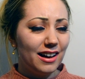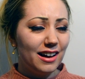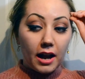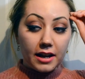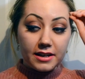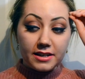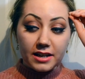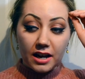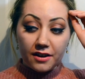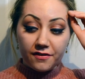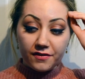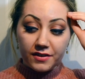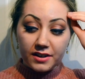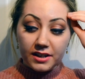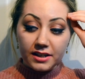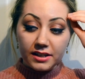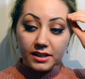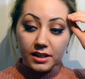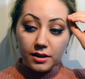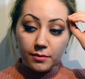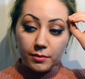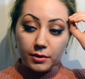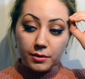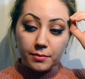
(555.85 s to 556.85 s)
I
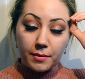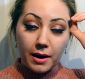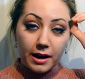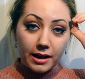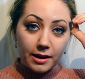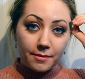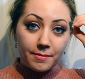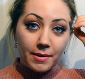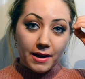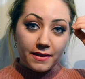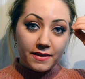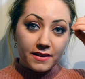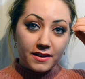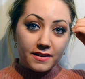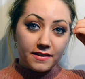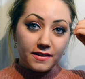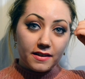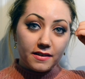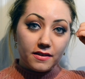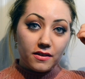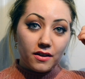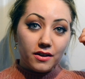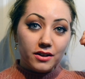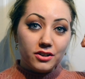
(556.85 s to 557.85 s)
definitely would recommend this
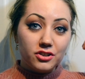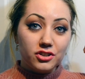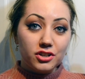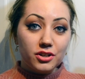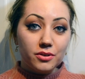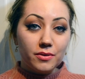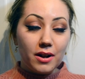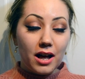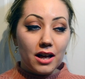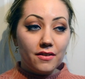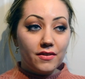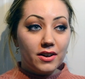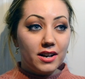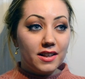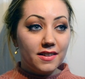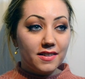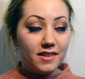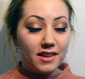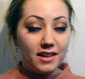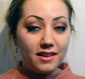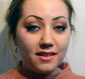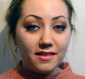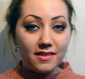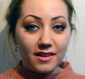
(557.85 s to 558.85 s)
as long as you don't have any
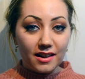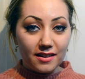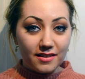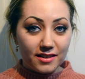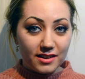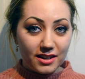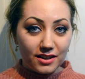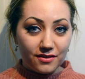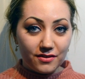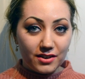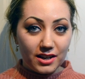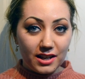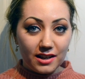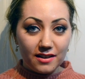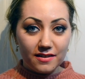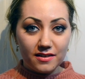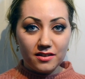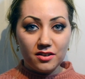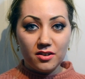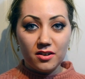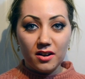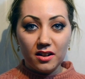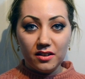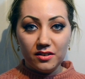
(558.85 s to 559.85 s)
skin sensitivities
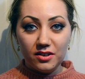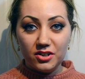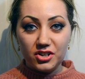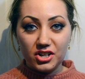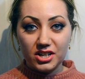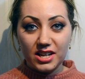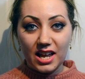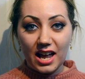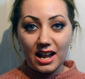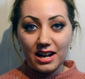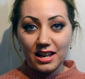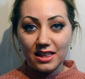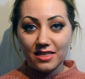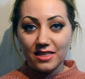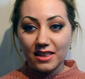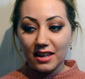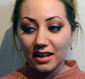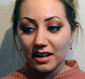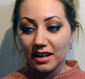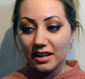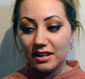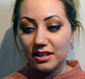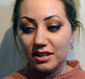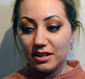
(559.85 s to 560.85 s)
and you're not allergic to
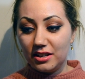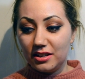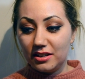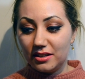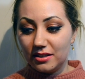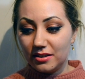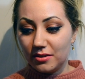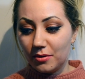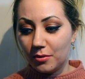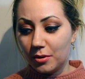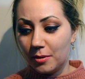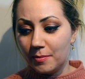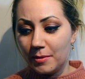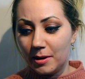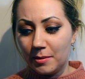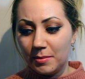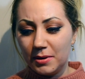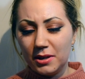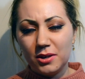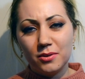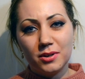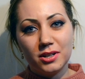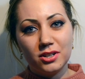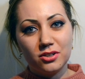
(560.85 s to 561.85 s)
anything, and or
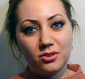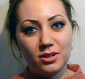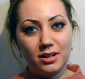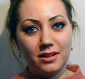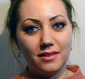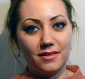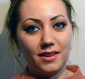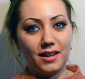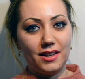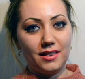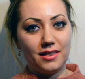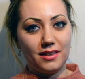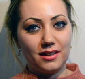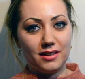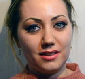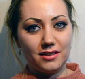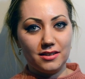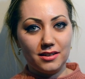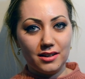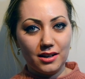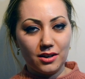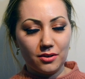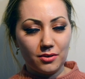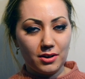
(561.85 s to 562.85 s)
maybe you can translate
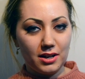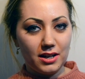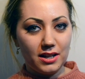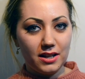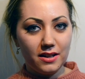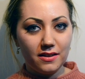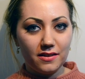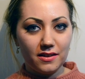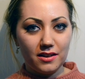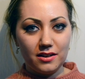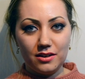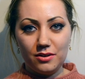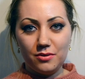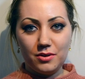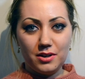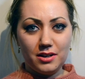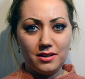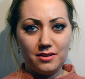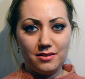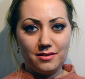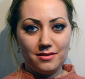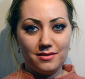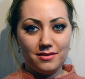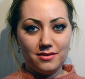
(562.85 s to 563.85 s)
the ingredients and you can
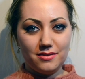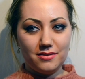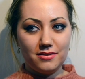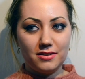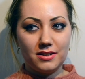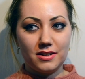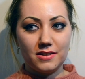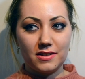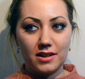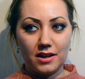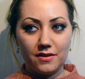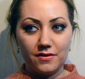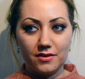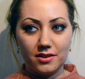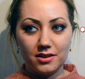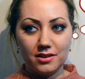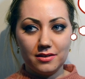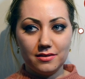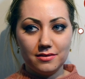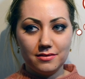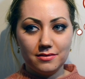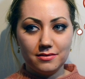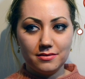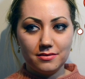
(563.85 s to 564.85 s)
decipher
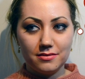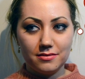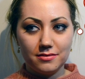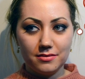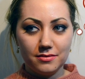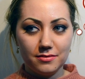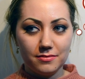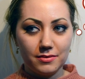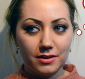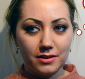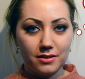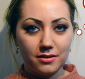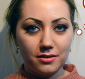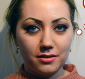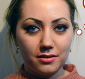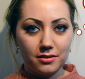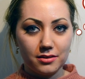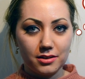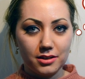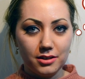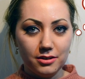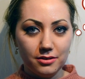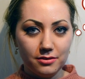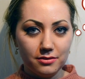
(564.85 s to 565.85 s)
whether
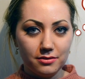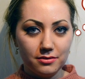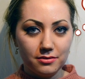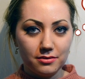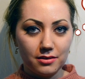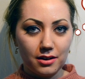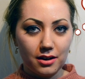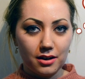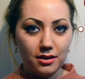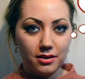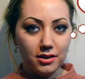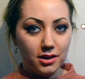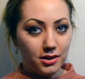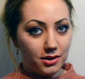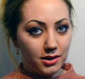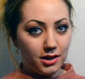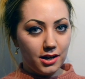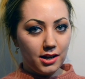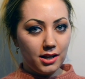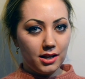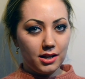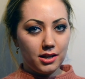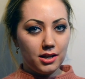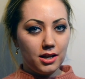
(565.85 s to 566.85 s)
you are or
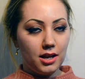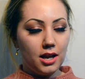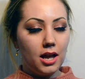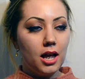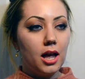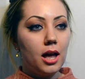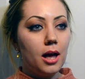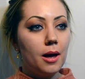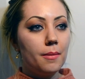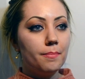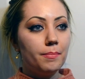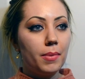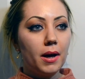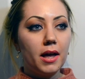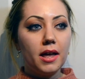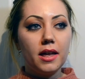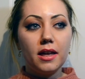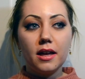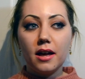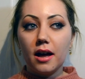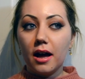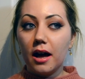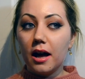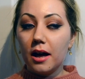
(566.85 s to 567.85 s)
not.
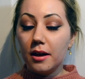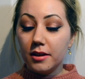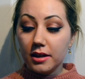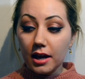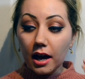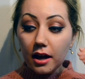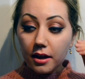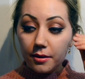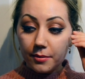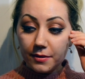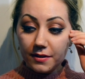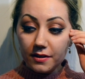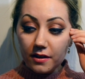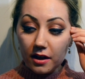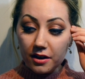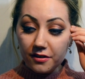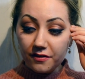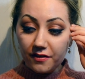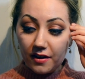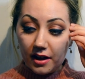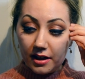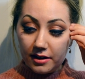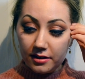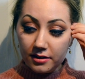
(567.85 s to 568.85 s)
But yeah, it was a lot
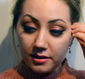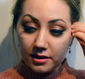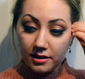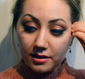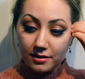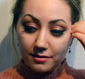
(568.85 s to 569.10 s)
of fun.